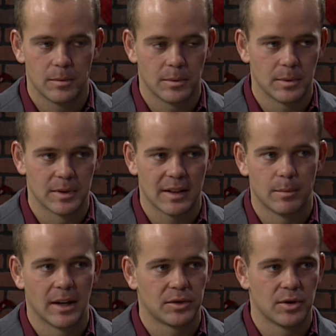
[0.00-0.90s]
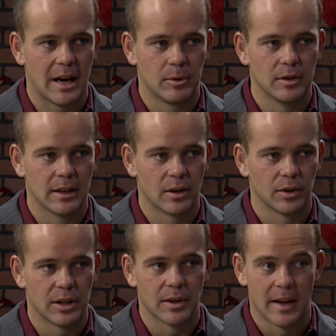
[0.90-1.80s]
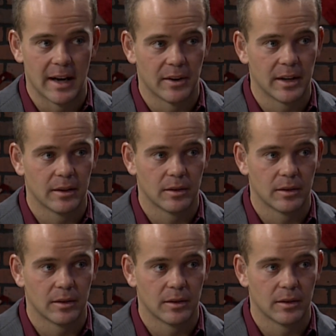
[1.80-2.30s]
Was that the best job you did all year in that area?